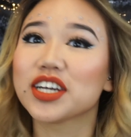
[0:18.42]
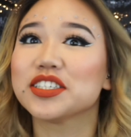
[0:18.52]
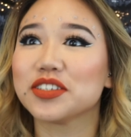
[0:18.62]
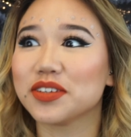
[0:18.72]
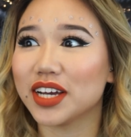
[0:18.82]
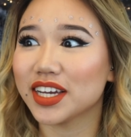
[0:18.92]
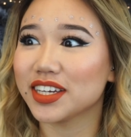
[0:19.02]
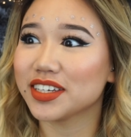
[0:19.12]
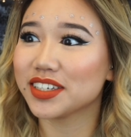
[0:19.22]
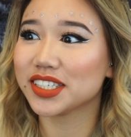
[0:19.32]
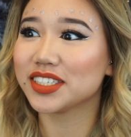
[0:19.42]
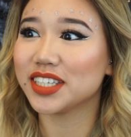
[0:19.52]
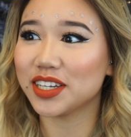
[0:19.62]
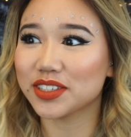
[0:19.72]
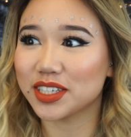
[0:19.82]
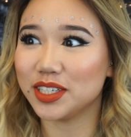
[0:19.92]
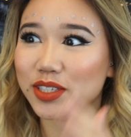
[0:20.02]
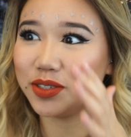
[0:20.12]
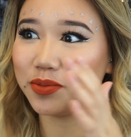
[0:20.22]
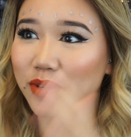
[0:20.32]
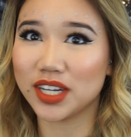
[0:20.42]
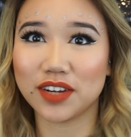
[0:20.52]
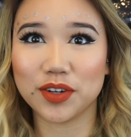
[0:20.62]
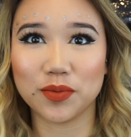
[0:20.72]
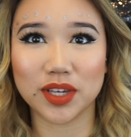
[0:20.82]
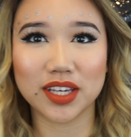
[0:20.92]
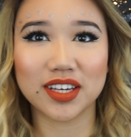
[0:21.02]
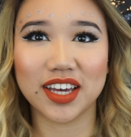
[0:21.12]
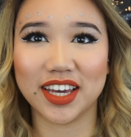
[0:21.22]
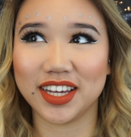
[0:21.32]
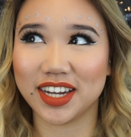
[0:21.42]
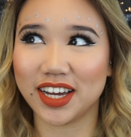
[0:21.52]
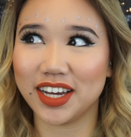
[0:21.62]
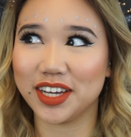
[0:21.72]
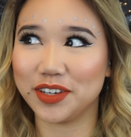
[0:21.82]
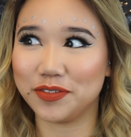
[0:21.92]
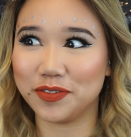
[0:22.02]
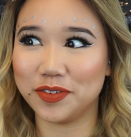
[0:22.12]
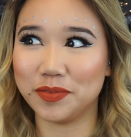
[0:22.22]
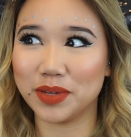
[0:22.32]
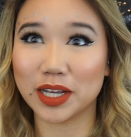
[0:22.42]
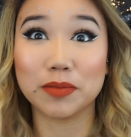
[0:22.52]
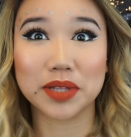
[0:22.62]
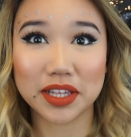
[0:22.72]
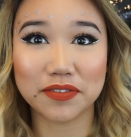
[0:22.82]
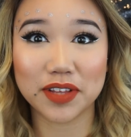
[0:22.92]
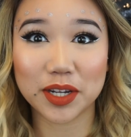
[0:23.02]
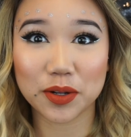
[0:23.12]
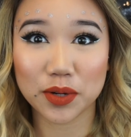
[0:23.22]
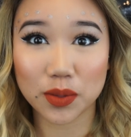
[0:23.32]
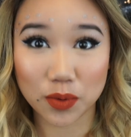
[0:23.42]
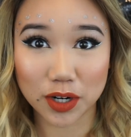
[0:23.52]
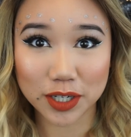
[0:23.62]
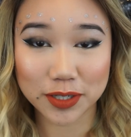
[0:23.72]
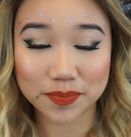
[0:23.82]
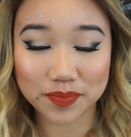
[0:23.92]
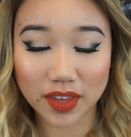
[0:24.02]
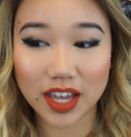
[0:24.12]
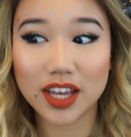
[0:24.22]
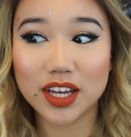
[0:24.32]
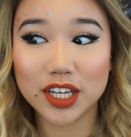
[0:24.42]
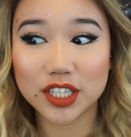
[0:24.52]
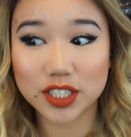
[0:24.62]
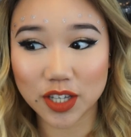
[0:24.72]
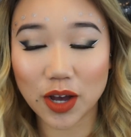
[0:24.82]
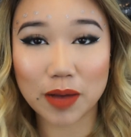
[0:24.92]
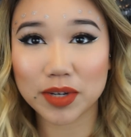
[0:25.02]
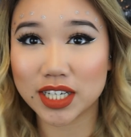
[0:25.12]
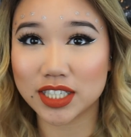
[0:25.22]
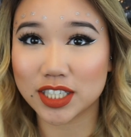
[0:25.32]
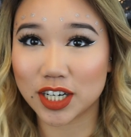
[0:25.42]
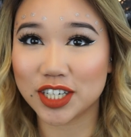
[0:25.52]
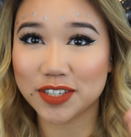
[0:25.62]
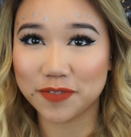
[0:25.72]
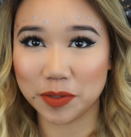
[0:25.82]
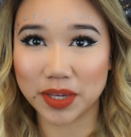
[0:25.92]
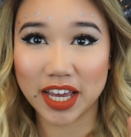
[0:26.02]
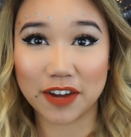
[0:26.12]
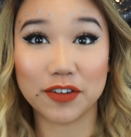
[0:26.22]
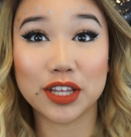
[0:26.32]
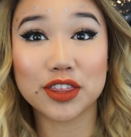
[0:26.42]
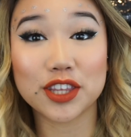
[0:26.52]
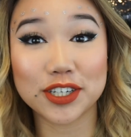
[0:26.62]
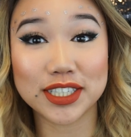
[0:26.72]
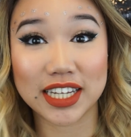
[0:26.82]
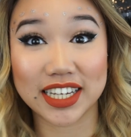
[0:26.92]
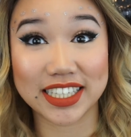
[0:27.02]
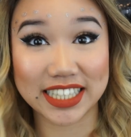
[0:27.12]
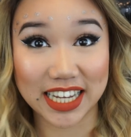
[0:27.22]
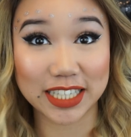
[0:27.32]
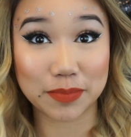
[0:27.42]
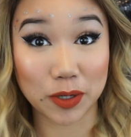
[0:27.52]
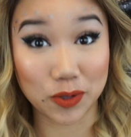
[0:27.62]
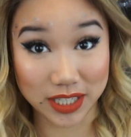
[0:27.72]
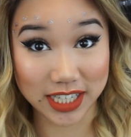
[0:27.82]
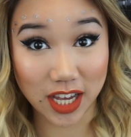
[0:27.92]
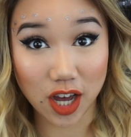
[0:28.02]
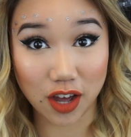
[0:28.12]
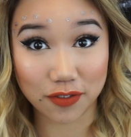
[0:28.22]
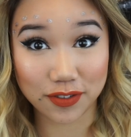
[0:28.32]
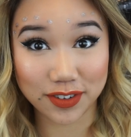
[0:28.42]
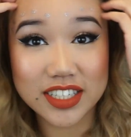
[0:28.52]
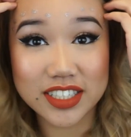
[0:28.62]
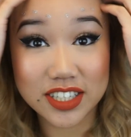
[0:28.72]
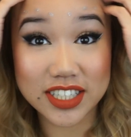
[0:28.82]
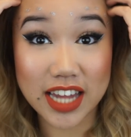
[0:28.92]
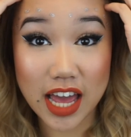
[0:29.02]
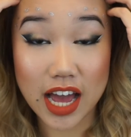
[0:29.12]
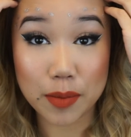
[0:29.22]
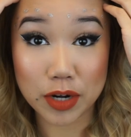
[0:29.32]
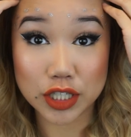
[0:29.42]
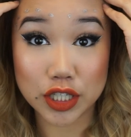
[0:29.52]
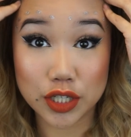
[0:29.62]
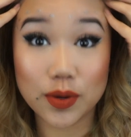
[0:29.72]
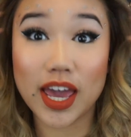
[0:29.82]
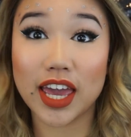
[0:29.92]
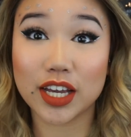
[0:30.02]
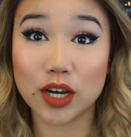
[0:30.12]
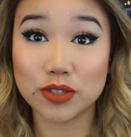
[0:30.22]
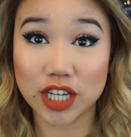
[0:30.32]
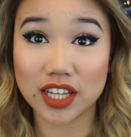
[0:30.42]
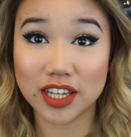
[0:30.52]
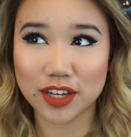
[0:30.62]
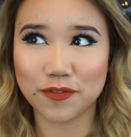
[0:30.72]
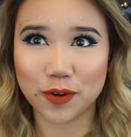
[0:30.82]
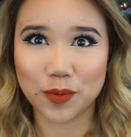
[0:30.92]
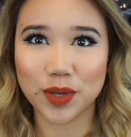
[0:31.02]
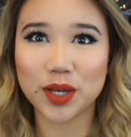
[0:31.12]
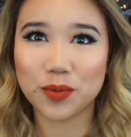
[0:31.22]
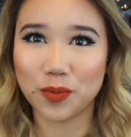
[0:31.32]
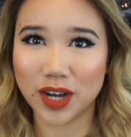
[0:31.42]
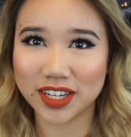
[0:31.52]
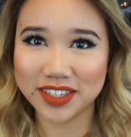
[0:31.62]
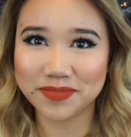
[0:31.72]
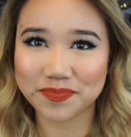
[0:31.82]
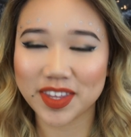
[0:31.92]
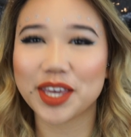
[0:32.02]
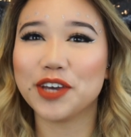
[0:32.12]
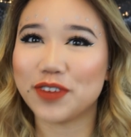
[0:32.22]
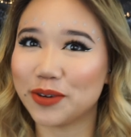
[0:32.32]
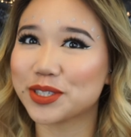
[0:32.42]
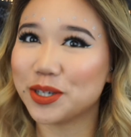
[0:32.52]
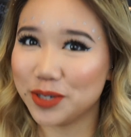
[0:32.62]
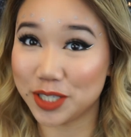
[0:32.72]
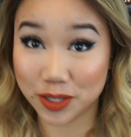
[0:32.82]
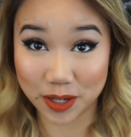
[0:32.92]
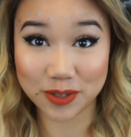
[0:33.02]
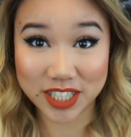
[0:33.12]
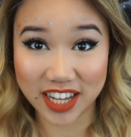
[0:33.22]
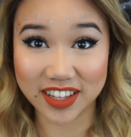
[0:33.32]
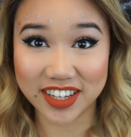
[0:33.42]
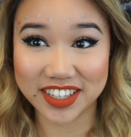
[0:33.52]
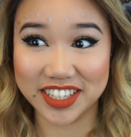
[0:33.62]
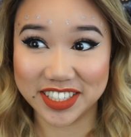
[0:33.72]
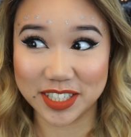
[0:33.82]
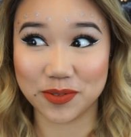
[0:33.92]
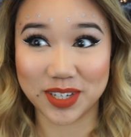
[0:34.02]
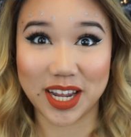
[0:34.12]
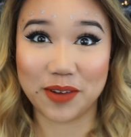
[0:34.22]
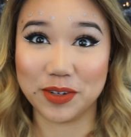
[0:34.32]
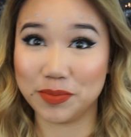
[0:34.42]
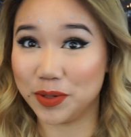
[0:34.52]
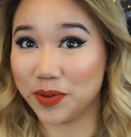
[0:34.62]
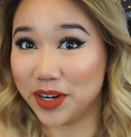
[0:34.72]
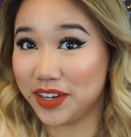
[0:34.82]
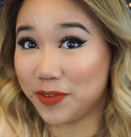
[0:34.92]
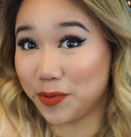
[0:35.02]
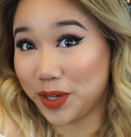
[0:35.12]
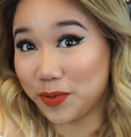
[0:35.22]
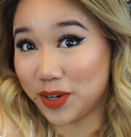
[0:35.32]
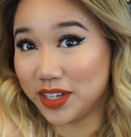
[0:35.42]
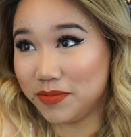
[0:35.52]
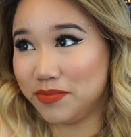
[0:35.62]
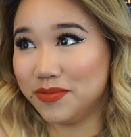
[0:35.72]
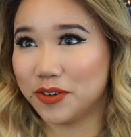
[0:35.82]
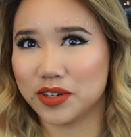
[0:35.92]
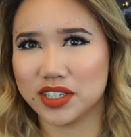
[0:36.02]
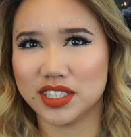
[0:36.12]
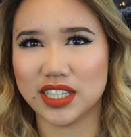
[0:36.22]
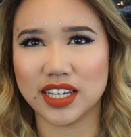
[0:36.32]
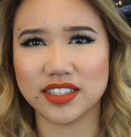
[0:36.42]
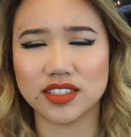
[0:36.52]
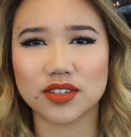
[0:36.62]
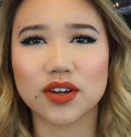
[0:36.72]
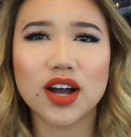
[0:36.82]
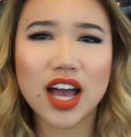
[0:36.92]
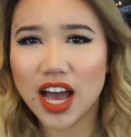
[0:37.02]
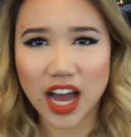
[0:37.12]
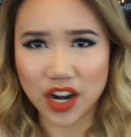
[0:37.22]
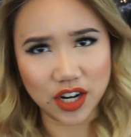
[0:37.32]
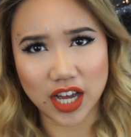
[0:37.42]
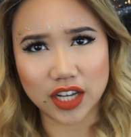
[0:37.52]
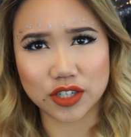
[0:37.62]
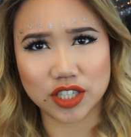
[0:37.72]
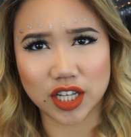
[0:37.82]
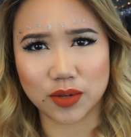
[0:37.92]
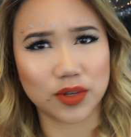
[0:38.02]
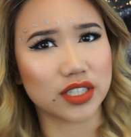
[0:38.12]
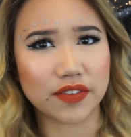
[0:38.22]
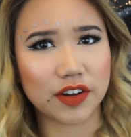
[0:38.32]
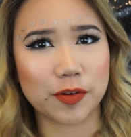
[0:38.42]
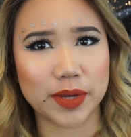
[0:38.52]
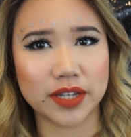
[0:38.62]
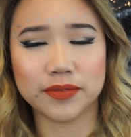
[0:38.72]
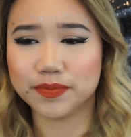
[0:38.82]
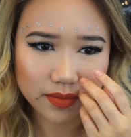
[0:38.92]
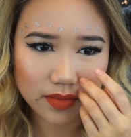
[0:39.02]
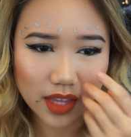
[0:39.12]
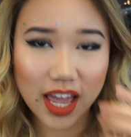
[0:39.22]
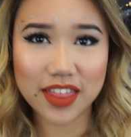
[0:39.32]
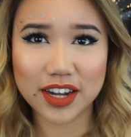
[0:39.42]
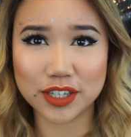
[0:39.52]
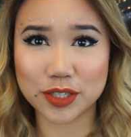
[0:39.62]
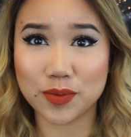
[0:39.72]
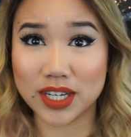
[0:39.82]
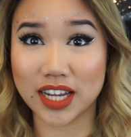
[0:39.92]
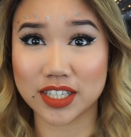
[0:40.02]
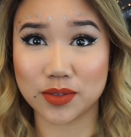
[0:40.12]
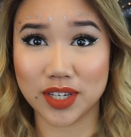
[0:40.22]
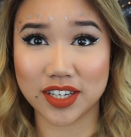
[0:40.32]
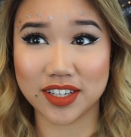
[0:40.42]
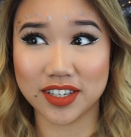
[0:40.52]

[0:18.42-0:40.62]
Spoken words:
so I said I was gonna do one every week, and I've been completely flooded with work. So I'm gonna start filming every Thursday because that is my only day off. So today I brought to you a Coachella look for week 1. If I was going to Coachella, this is what I would be wearing for week 1 or day 0. I don't know how Coachella works, I've never been. And then I'll do one next week,